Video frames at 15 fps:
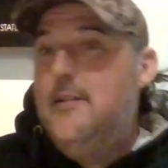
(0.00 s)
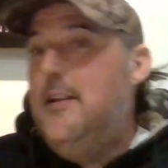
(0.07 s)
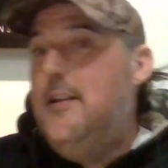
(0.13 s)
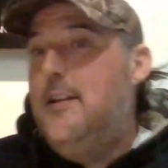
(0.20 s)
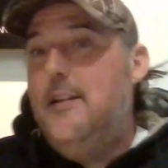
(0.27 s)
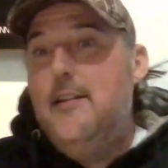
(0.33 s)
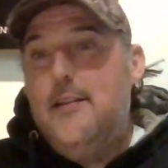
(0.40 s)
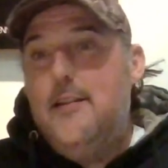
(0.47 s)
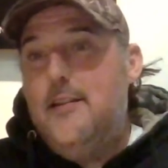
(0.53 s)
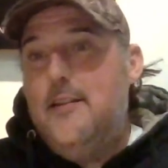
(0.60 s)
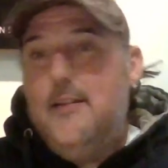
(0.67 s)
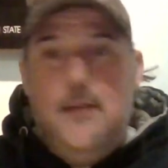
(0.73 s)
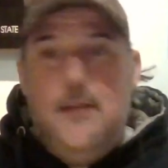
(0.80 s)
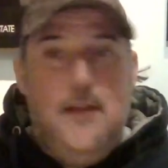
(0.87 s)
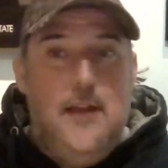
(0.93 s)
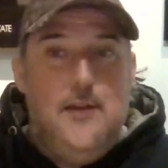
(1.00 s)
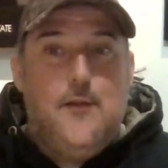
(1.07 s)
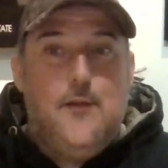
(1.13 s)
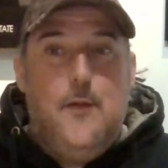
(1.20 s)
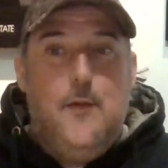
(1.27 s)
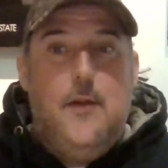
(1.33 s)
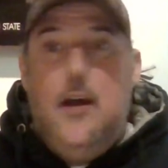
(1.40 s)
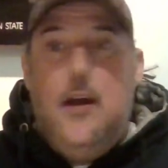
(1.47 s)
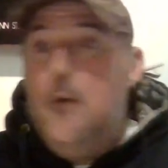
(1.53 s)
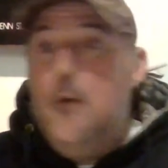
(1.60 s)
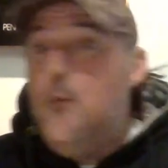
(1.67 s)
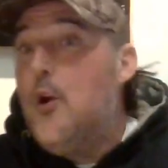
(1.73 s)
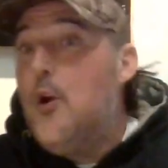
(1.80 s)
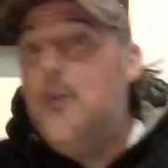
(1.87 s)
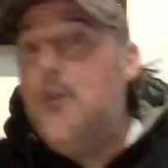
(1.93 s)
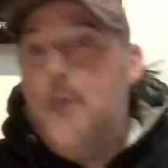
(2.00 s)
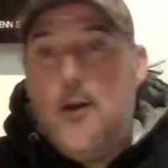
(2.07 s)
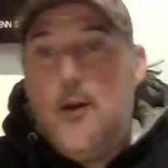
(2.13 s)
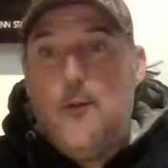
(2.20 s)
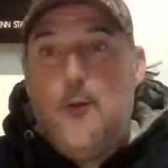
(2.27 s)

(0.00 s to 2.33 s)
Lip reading: And they just were the better